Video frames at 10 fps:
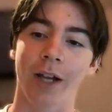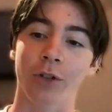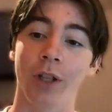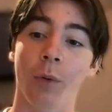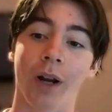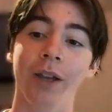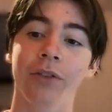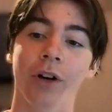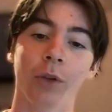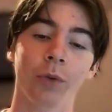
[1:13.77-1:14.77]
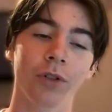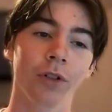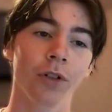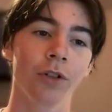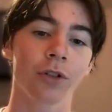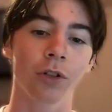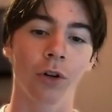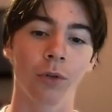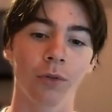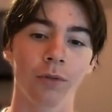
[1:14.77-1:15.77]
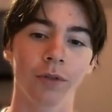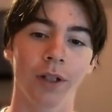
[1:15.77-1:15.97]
actually what I thought was good, so